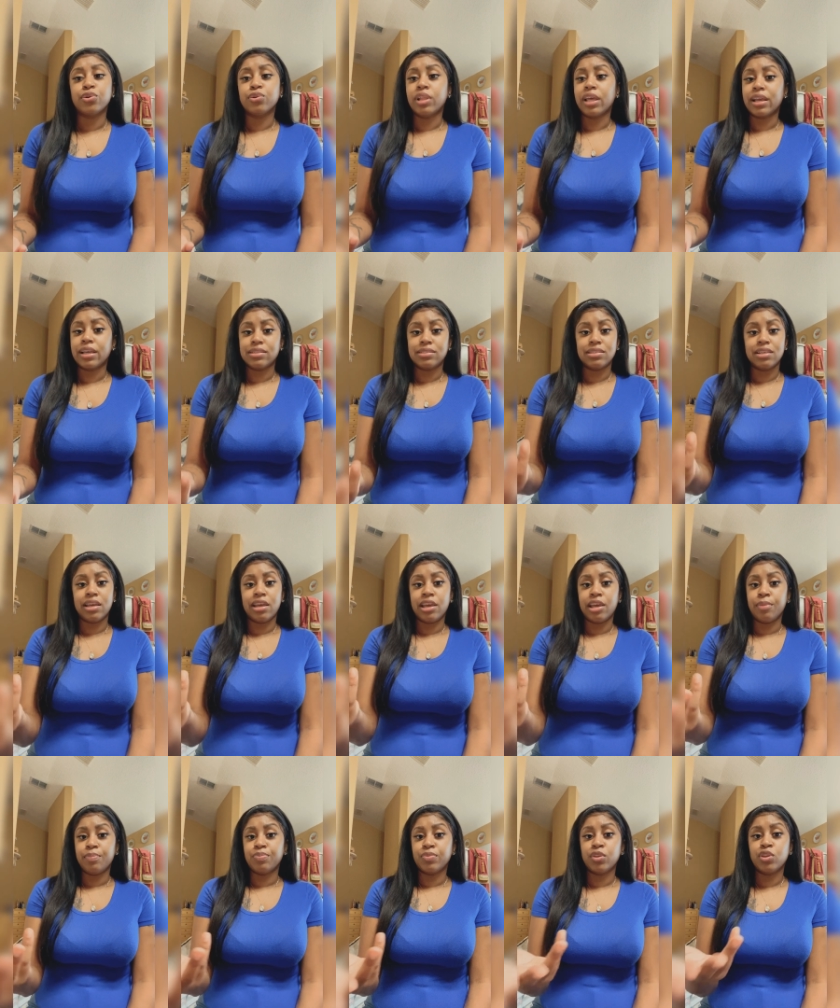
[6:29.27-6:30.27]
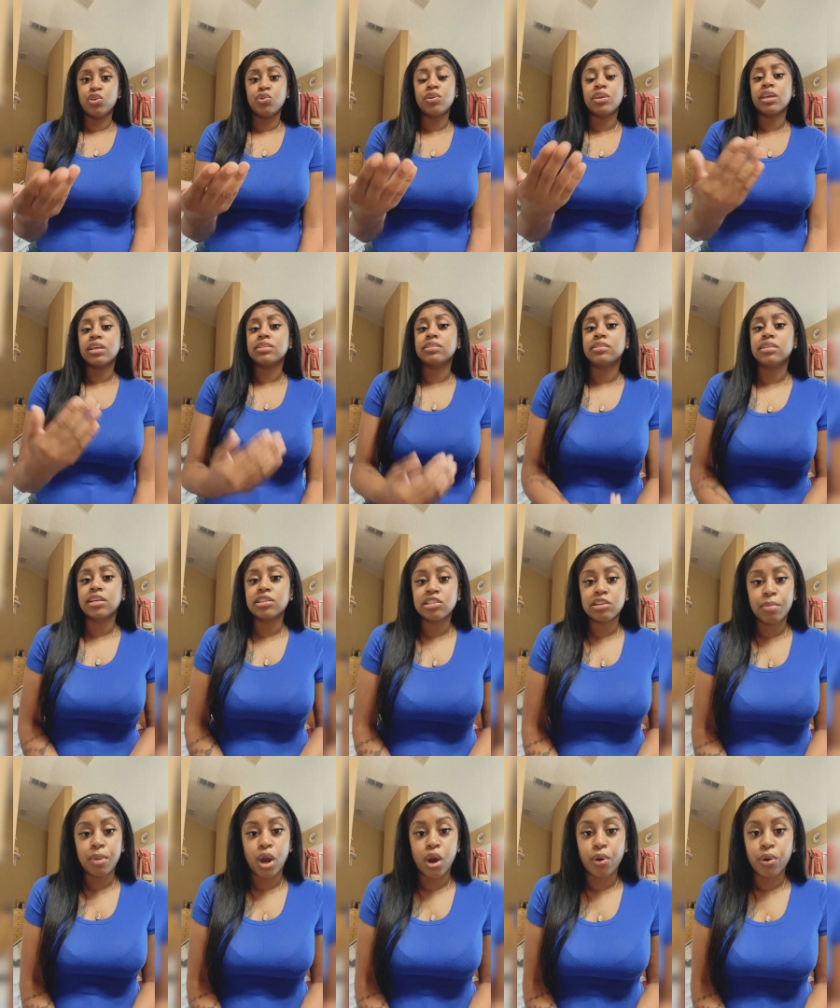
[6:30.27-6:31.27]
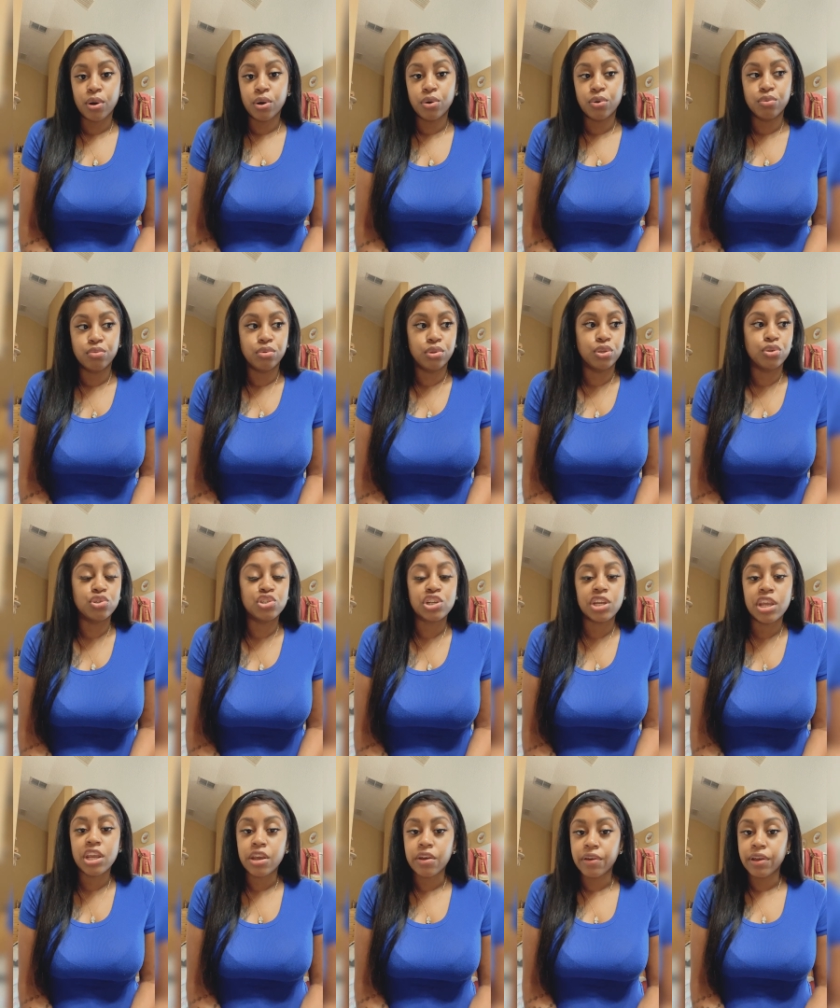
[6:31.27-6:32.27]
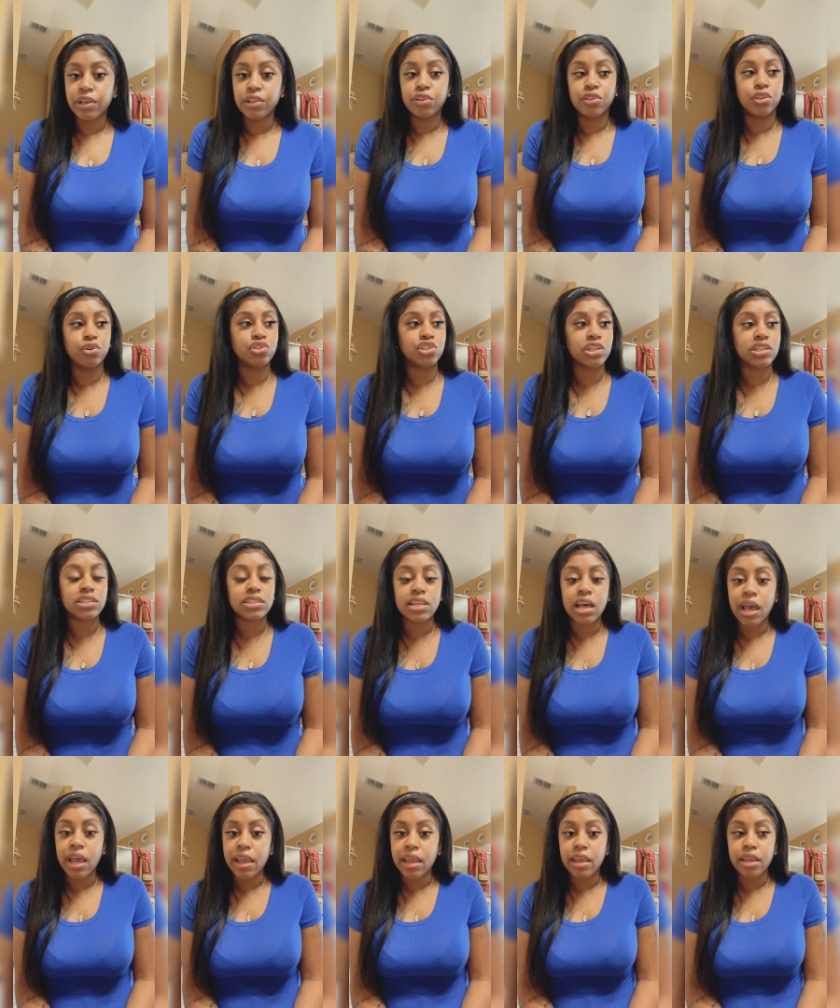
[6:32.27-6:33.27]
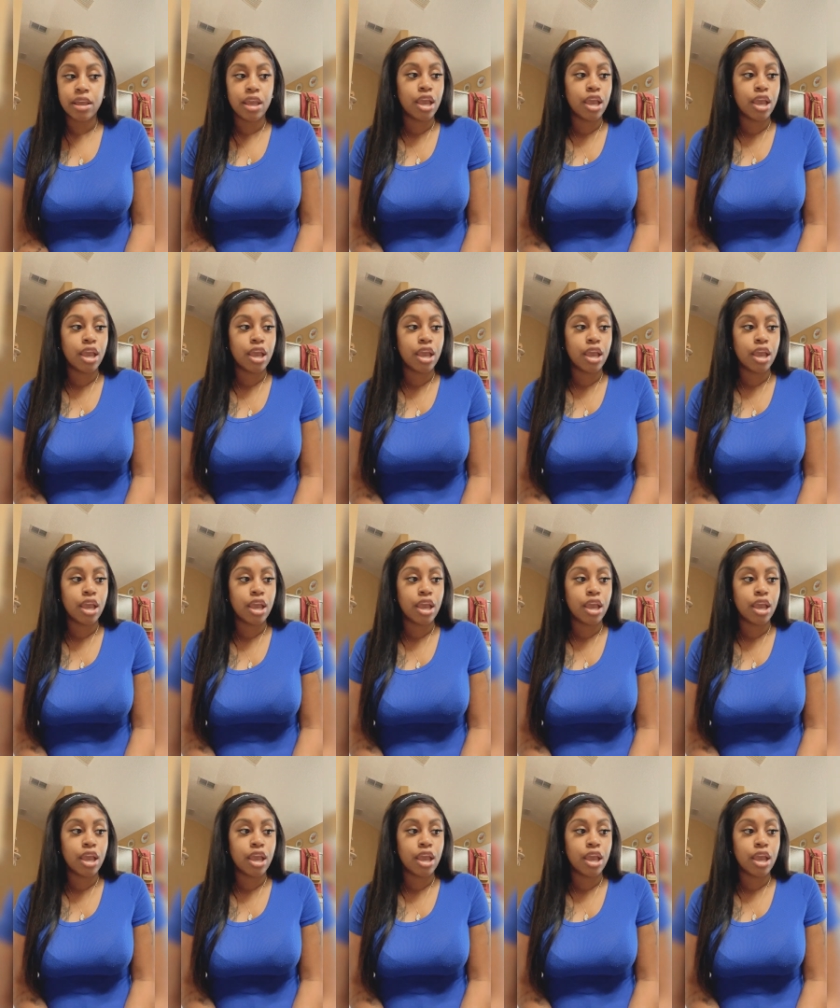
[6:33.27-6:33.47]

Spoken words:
Like I said, you can get sick tomorrow, lose your hearing, lose your sight,